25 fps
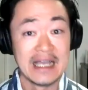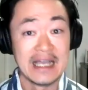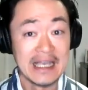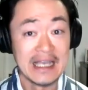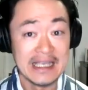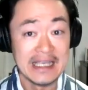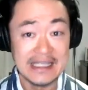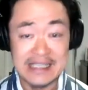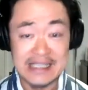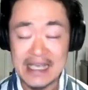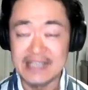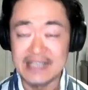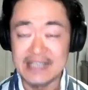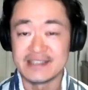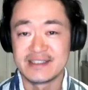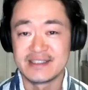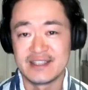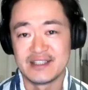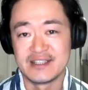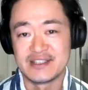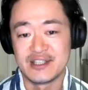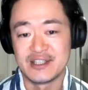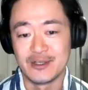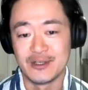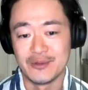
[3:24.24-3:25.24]
yes,
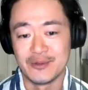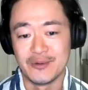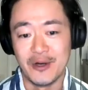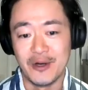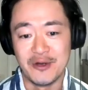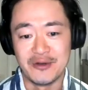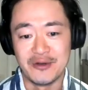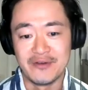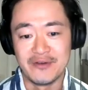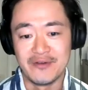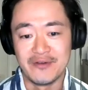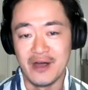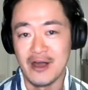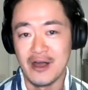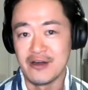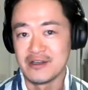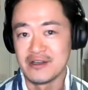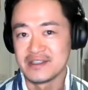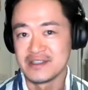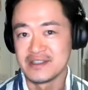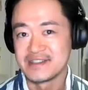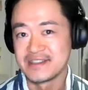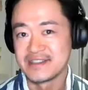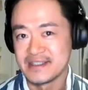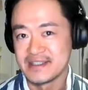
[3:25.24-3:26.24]
there's
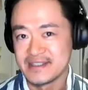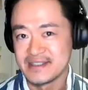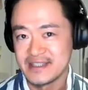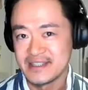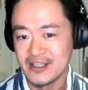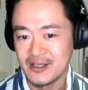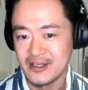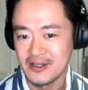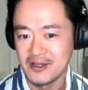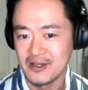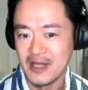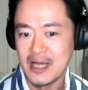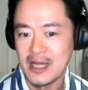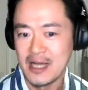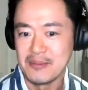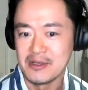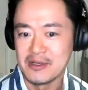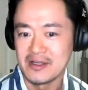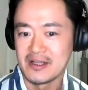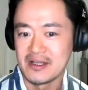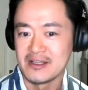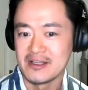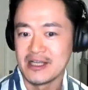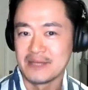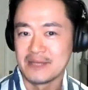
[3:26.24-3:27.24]
coronavirus, there's climate
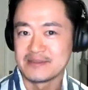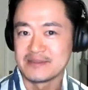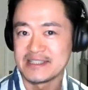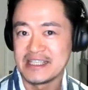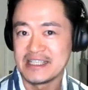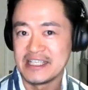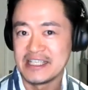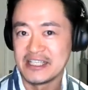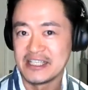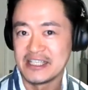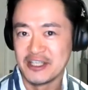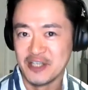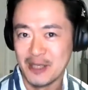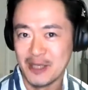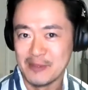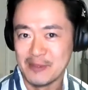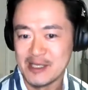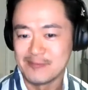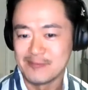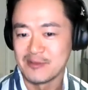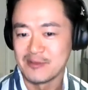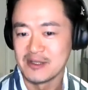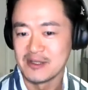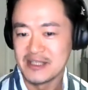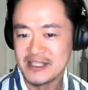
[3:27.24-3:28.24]
collapse, economic,
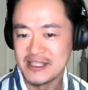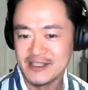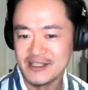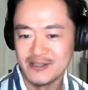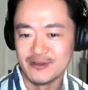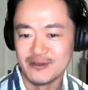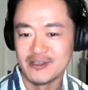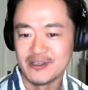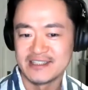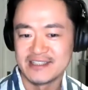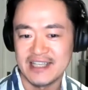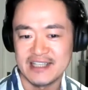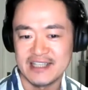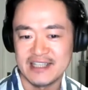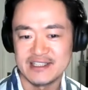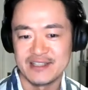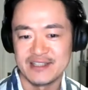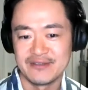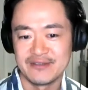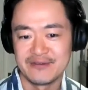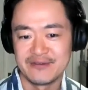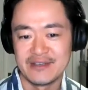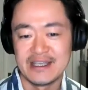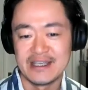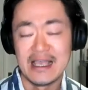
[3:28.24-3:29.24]
political
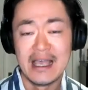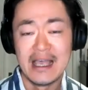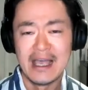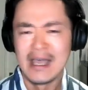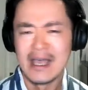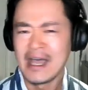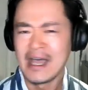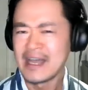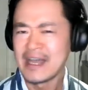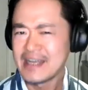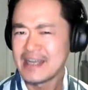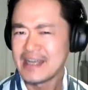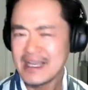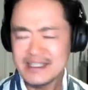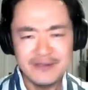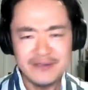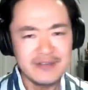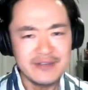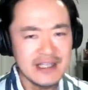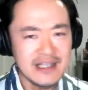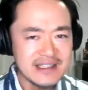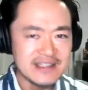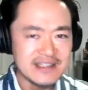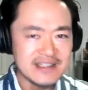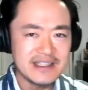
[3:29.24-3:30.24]
catastrophe, and as of
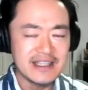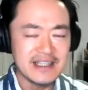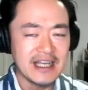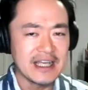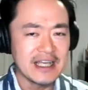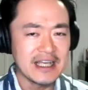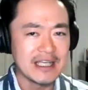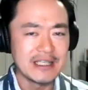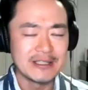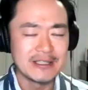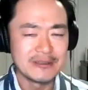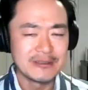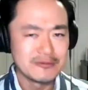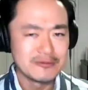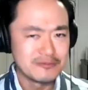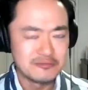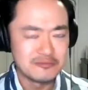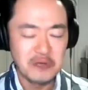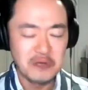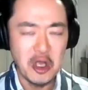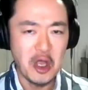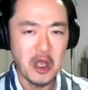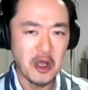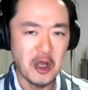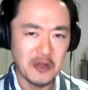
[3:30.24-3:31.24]
yesterday,
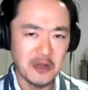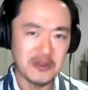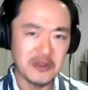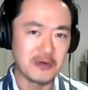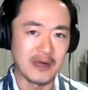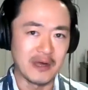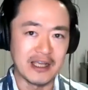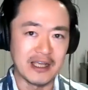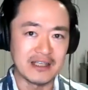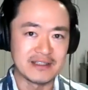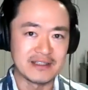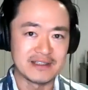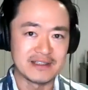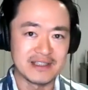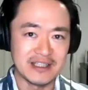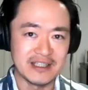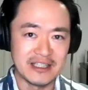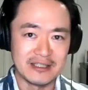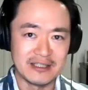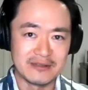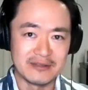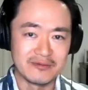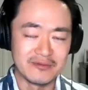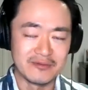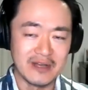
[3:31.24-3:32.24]
earthquakes
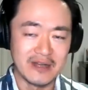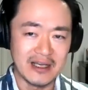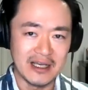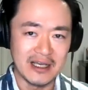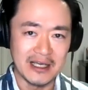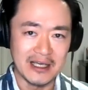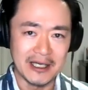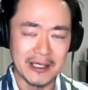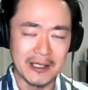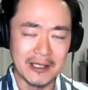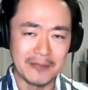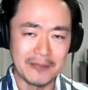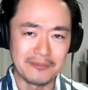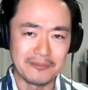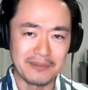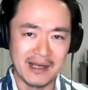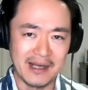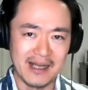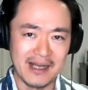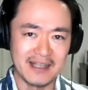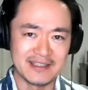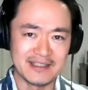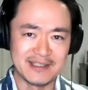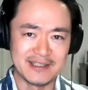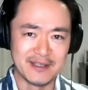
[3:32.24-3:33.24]
in
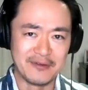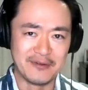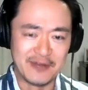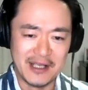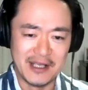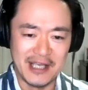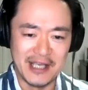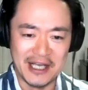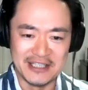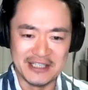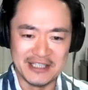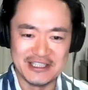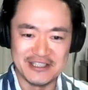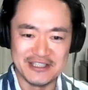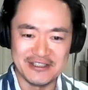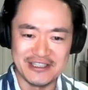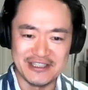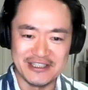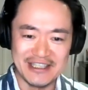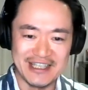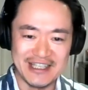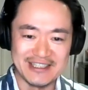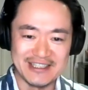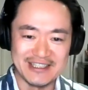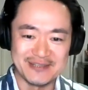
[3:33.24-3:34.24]
parts of the country
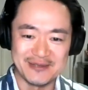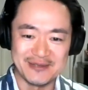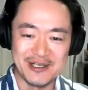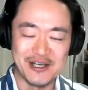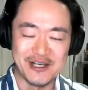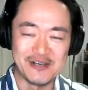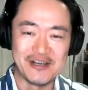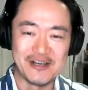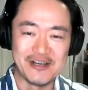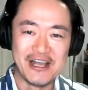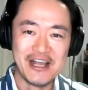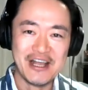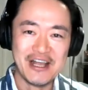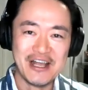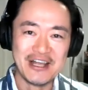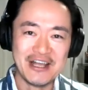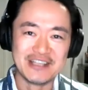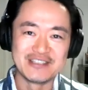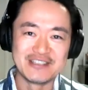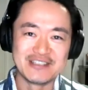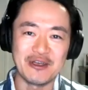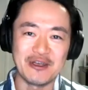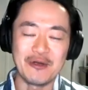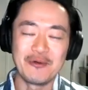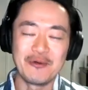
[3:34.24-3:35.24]
as well.
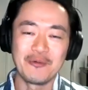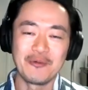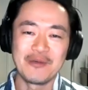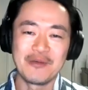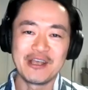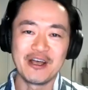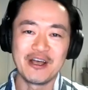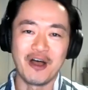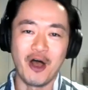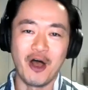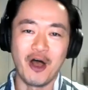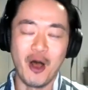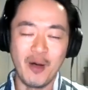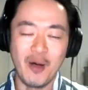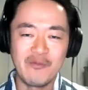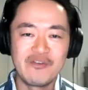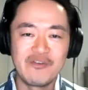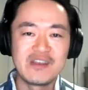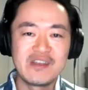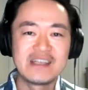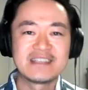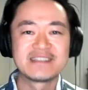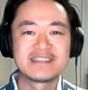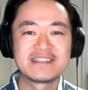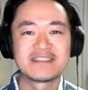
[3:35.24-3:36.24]
So we are
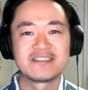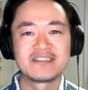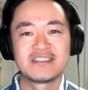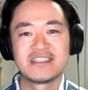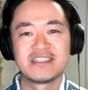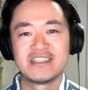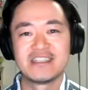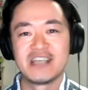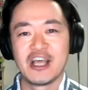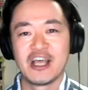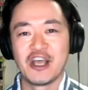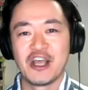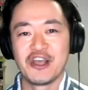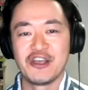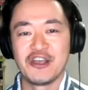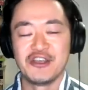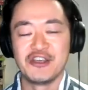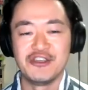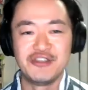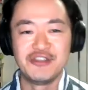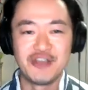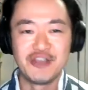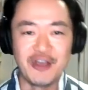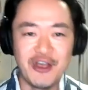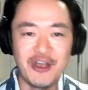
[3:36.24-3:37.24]
obviously
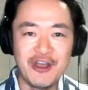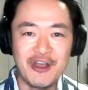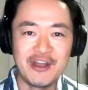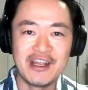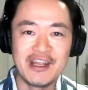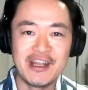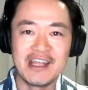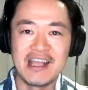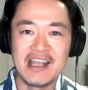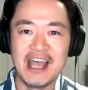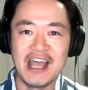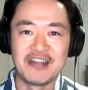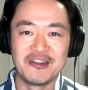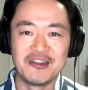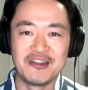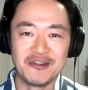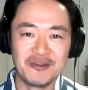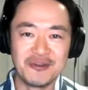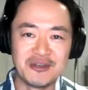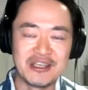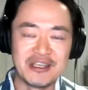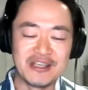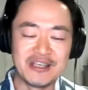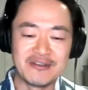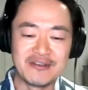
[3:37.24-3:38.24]
yearning and
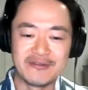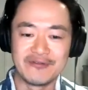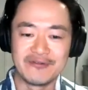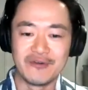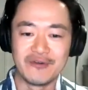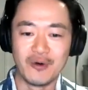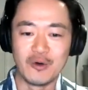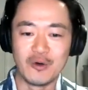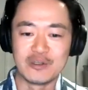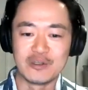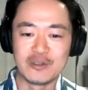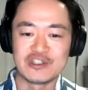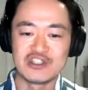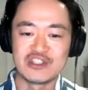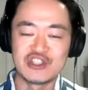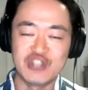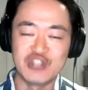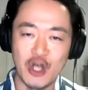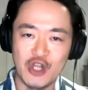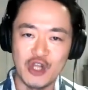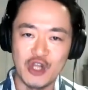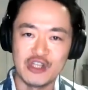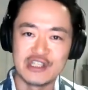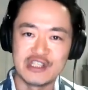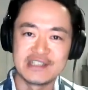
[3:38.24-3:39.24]
looking for
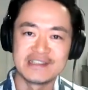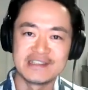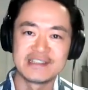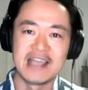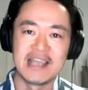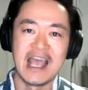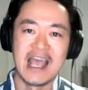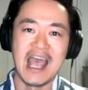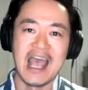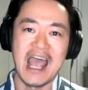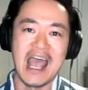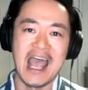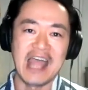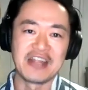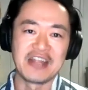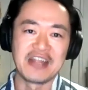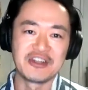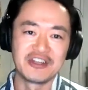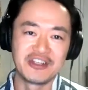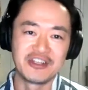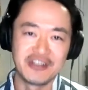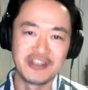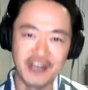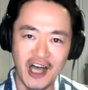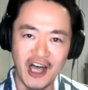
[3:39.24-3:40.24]
solace and
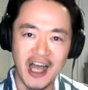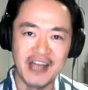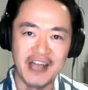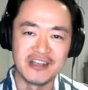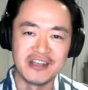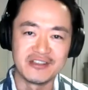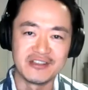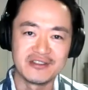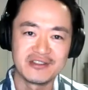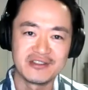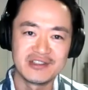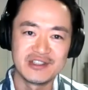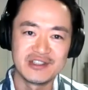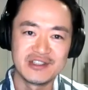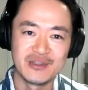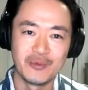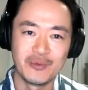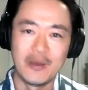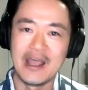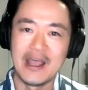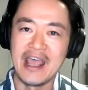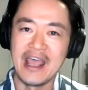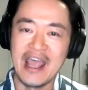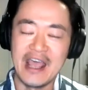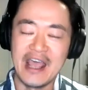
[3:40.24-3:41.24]
guidance
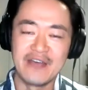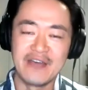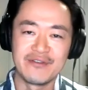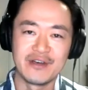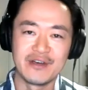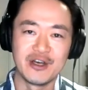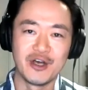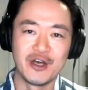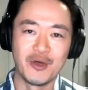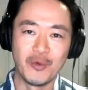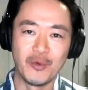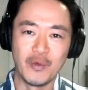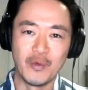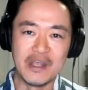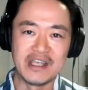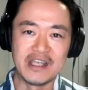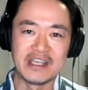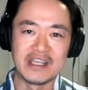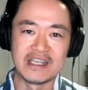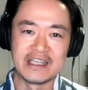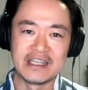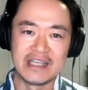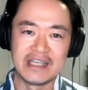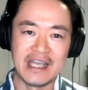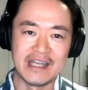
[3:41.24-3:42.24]
wherever we
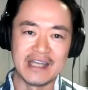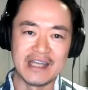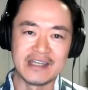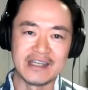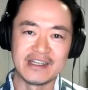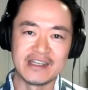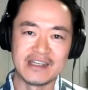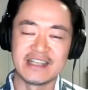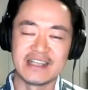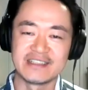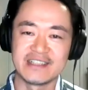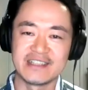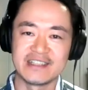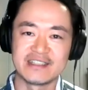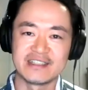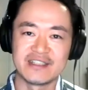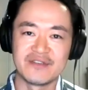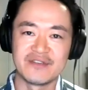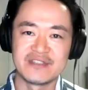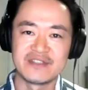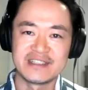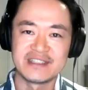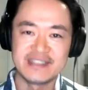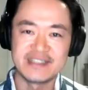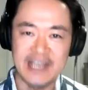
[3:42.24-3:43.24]
can get it, a sense of
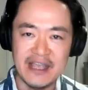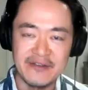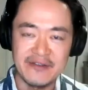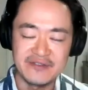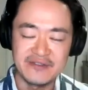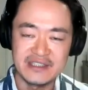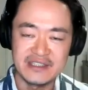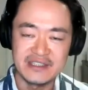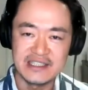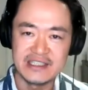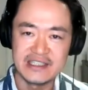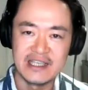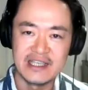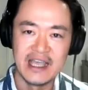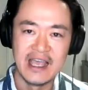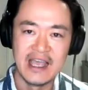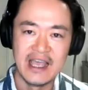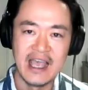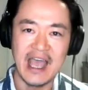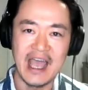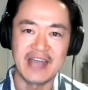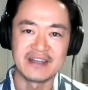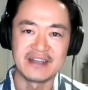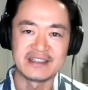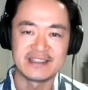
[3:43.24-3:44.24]
safety
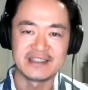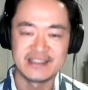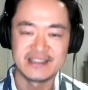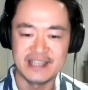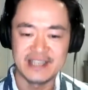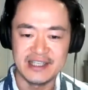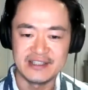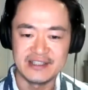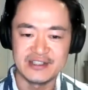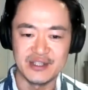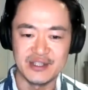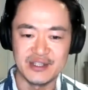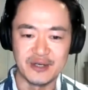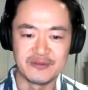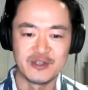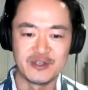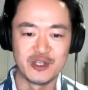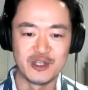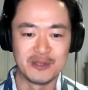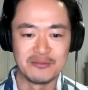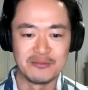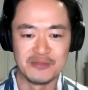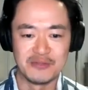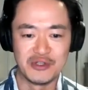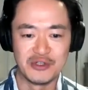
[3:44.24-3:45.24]
and a sense of
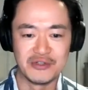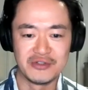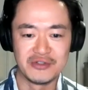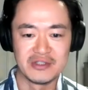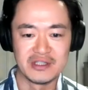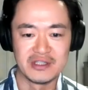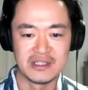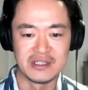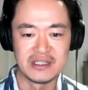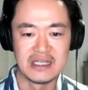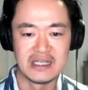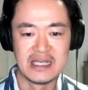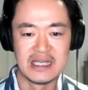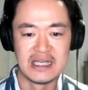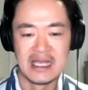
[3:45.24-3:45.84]
communion.